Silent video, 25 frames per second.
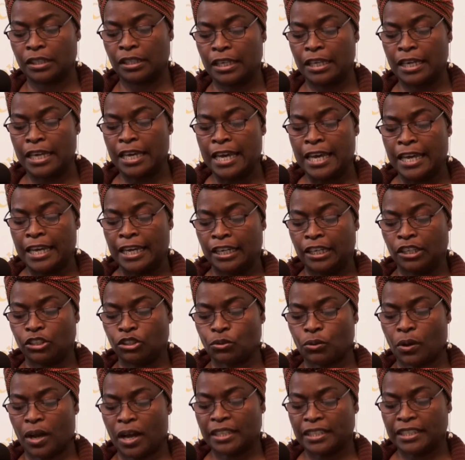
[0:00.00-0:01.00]
He tried
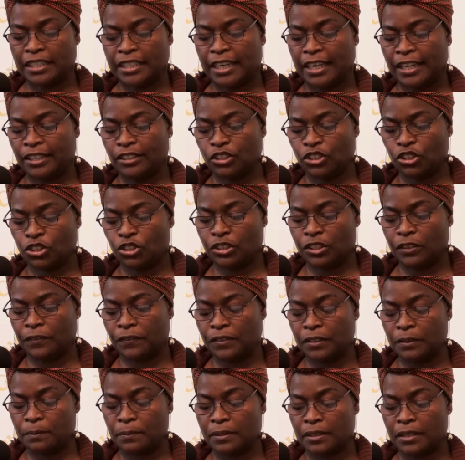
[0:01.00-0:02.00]
again to shift
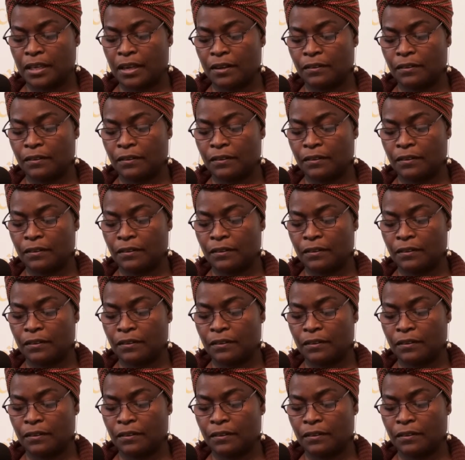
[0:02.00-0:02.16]
himself.